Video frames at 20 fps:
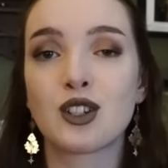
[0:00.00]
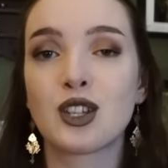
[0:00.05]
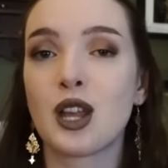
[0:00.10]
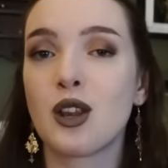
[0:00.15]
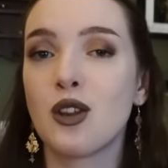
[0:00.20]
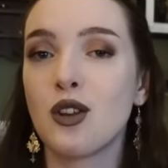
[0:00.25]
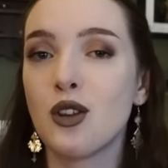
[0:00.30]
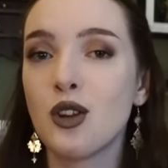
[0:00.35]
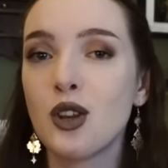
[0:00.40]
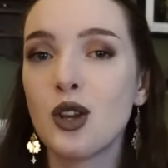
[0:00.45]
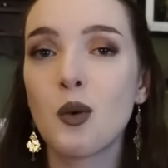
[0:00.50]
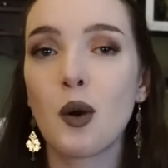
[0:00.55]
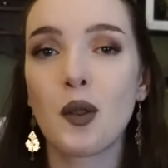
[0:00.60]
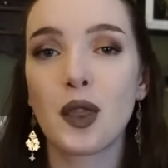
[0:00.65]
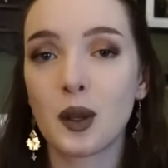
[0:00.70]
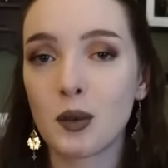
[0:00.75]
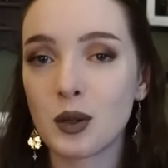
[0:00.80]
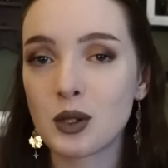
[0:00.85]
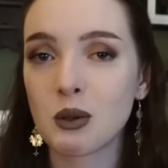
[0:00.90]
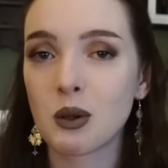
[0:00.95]
They knew what
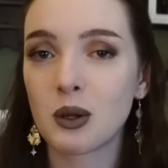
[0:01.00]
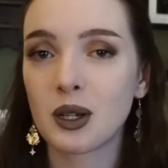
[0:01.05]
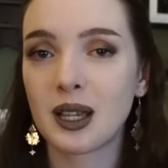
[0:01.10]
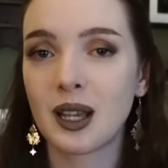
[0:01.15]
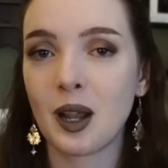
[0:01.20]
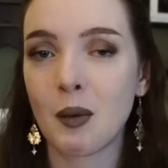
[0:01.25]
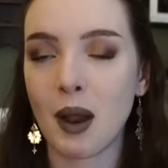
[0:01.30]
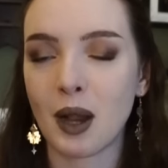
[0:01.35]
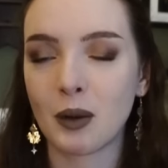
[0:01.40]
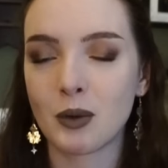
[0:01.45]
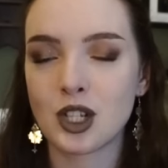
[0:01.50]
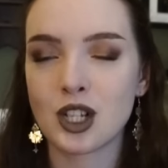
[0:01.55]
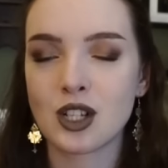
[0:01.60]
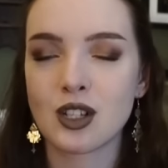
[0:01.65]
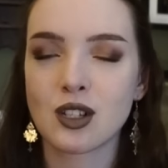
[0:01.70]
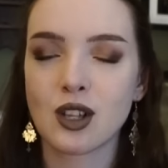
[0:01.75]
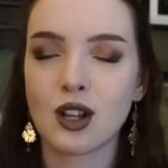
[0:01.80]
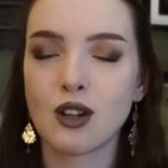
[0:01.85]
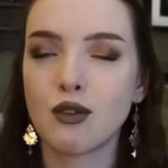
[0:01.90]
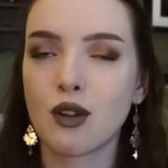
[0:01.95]
they were talking about, which is
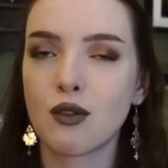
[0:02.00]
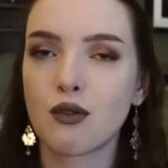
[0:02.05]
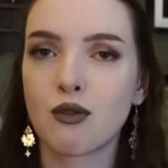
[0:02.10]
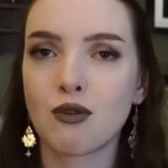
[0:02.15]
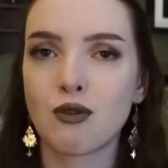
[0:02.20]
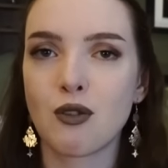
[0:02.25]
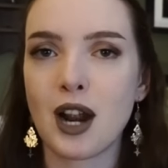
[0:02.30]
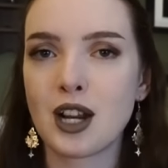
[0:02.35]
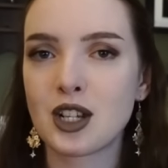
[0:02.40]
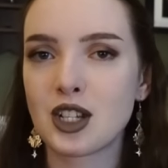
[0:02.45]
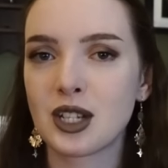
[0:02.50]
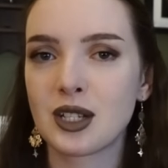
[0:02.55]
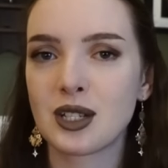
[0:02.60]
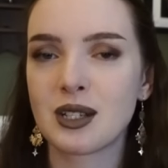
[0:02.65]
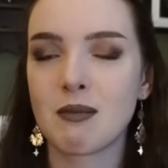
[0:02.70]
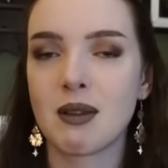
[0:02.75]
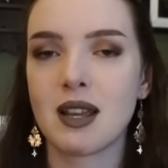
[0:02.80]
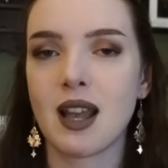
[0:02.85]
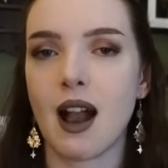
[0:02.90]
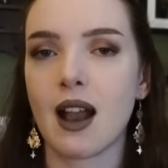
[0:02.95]
so refreshing to me.